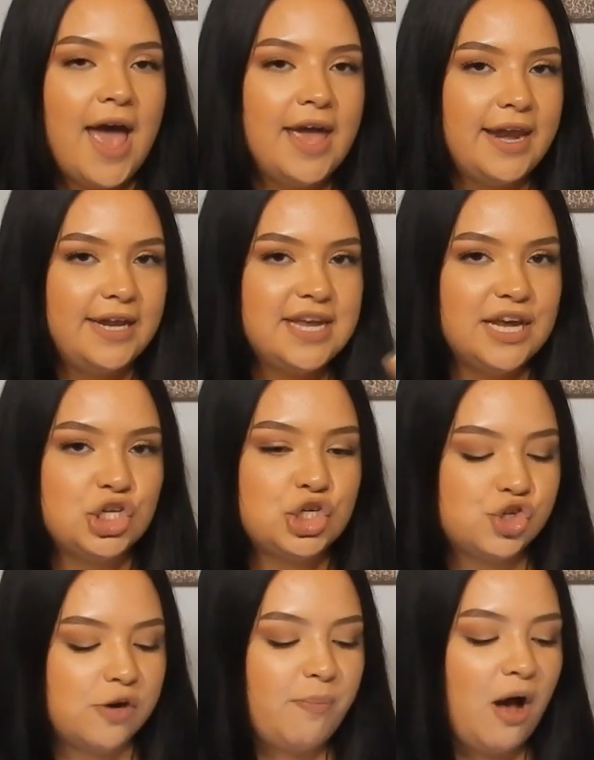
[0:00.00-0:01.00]
and I take a
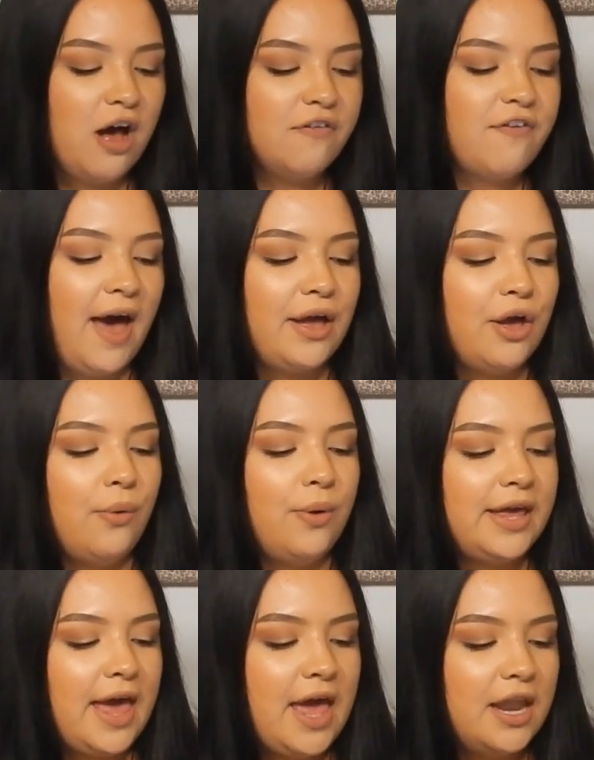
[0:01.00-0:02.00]
strip off, I go
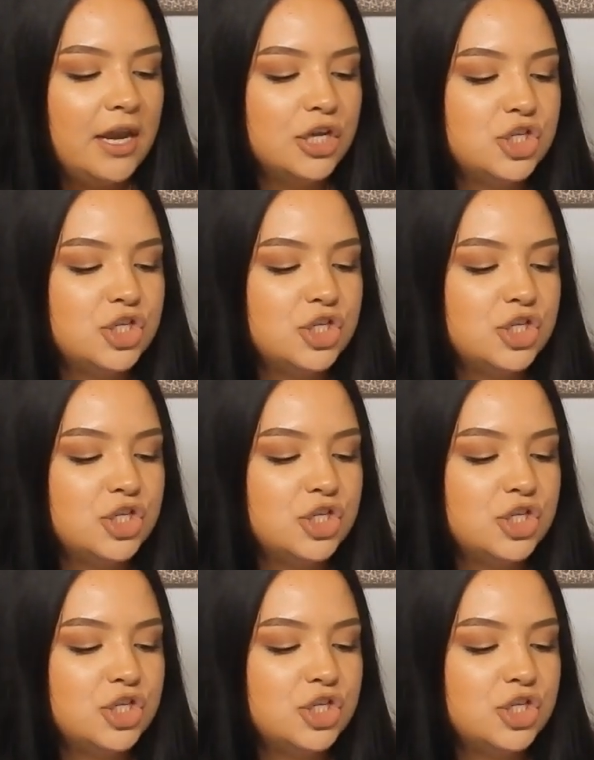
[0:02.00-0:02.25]
again.